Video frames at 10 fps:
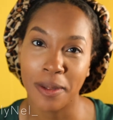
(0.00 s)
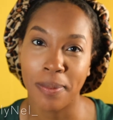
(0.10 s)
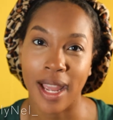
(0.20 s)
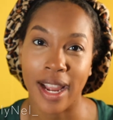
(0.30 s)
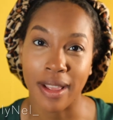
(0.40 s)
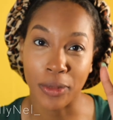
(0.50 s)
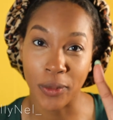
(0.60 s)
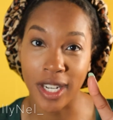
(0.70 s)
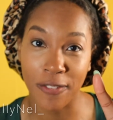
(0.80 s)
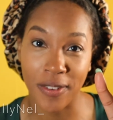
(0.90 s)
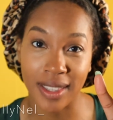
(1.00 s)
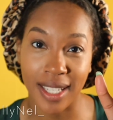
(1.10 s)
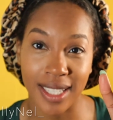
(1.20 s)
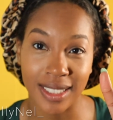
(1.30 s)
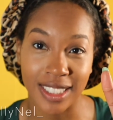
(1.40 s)
to apply 3 different
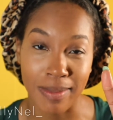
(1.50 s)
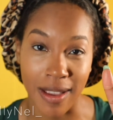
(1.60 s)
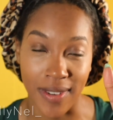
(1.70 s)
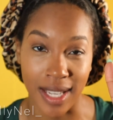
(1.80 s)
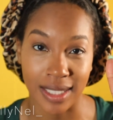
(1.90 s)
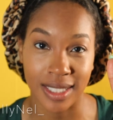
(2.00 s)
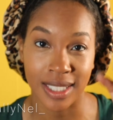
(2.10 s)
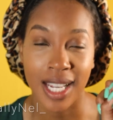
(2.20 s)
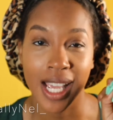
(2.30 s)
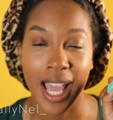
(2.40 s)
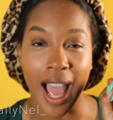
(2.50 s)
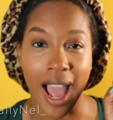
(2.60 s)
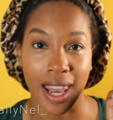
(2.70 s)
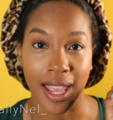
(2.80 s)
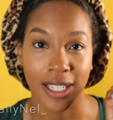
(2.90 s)
things to my face.
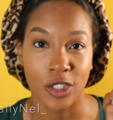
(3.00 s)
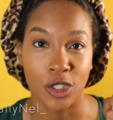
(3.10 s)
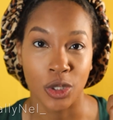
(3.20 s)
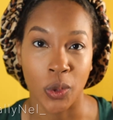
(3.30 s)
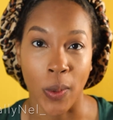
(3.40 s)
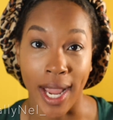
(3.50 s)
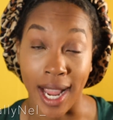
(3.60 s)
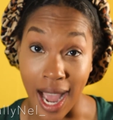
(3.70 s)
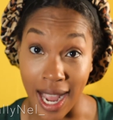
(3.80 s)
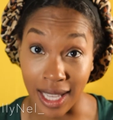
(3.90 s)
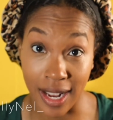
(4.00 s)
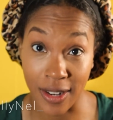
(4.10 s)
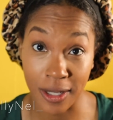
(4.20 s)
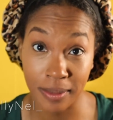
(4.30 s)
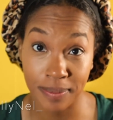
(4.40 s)
I like to do a
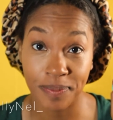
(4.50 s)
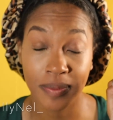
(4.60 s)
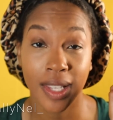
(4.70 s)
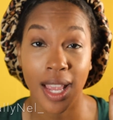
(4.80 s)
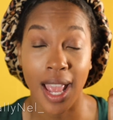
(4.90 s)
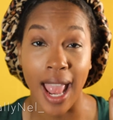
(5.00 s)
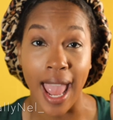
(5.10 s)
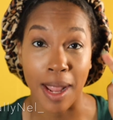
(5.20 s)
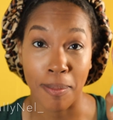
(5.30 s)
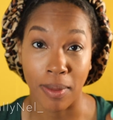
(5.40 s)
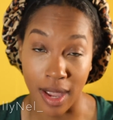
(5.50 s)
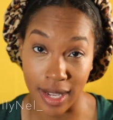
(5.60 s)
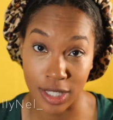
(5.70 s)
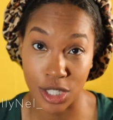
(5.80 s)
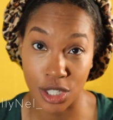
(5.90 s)
highlighter, a
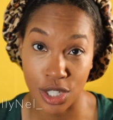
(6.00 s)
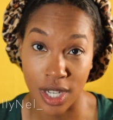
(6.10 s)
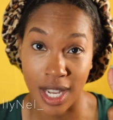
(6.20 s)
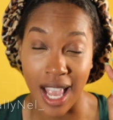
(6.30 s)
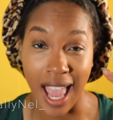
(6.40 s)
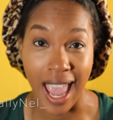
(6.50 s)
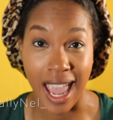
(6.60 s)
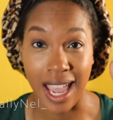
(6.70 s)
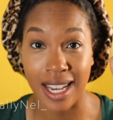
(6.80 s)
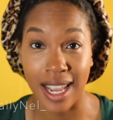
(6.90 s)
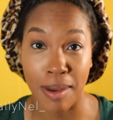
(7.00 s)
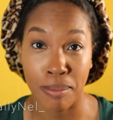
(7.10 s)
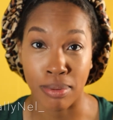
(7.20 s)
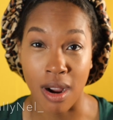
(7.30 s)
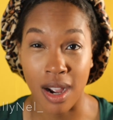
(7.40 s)
blush, and a
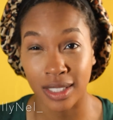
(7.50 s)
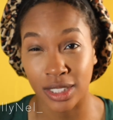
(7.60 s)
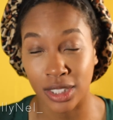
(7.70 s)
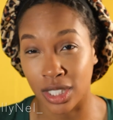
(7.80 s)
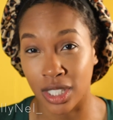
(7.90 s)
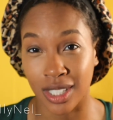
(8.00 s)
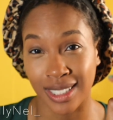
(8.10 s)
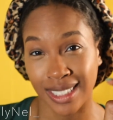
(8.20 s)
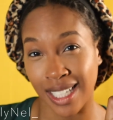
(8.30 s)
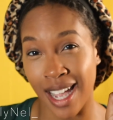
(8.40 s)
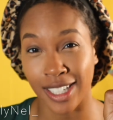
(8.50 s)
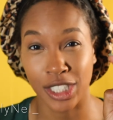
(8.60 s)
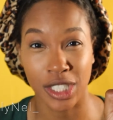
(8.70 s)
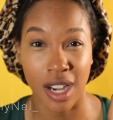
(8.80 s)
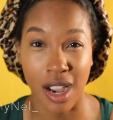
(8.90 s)
bronzer
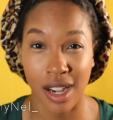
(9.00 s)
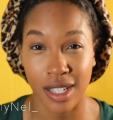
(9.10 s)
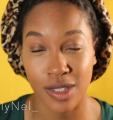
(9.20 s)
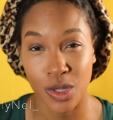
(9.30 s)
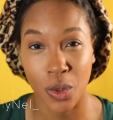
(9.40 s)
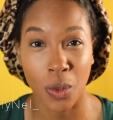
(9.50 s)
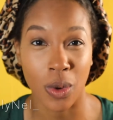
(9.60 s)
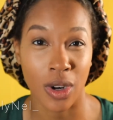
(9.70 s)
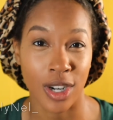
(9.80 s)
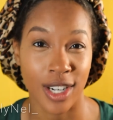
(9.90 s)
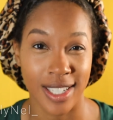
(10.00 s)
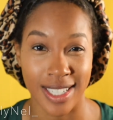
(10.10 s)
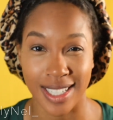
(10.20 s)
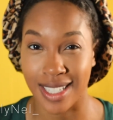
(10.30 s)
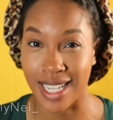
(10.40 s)
slash contour
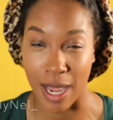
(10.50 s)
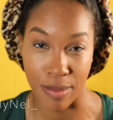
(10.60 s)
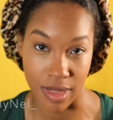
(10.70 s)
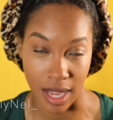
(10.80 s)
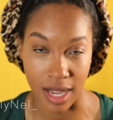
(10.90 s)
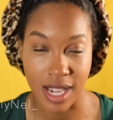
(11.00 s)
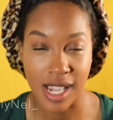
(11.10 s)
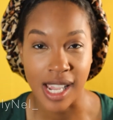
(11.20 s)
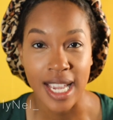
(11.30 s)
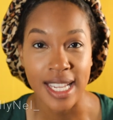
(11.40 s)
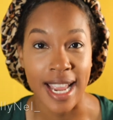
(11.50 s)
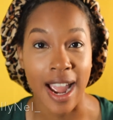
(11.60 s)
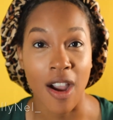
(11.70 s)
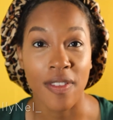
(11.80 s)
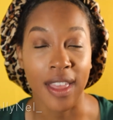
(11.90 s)
type thing.
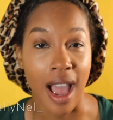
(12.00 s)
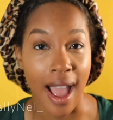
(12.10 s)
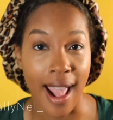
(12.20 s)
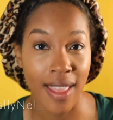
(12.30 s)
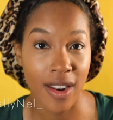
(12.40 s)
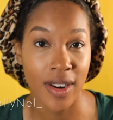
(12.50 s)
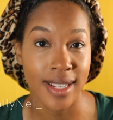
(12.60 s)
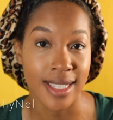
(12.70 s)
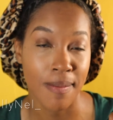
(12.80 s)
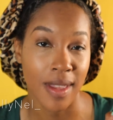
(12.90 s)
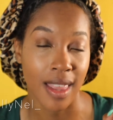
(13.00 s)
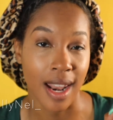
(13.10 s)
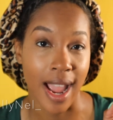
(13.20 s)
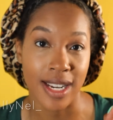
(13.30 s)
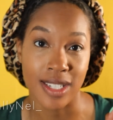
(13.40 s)
Now the highlighter is something
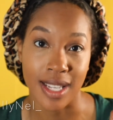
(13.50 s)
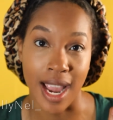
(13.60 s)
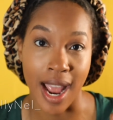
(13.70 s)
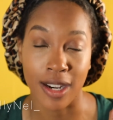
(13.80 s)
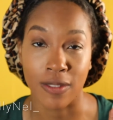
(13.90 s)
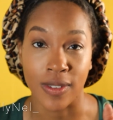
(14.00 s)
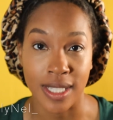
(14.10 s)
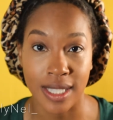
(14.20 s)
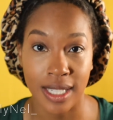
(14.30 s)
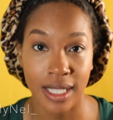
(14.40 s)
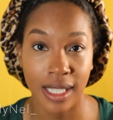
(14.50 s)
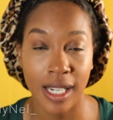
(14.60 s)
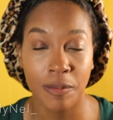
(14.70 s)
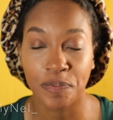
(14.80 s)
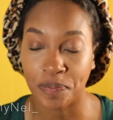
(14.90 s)
that I just added
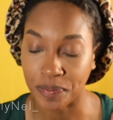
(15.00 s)
recently.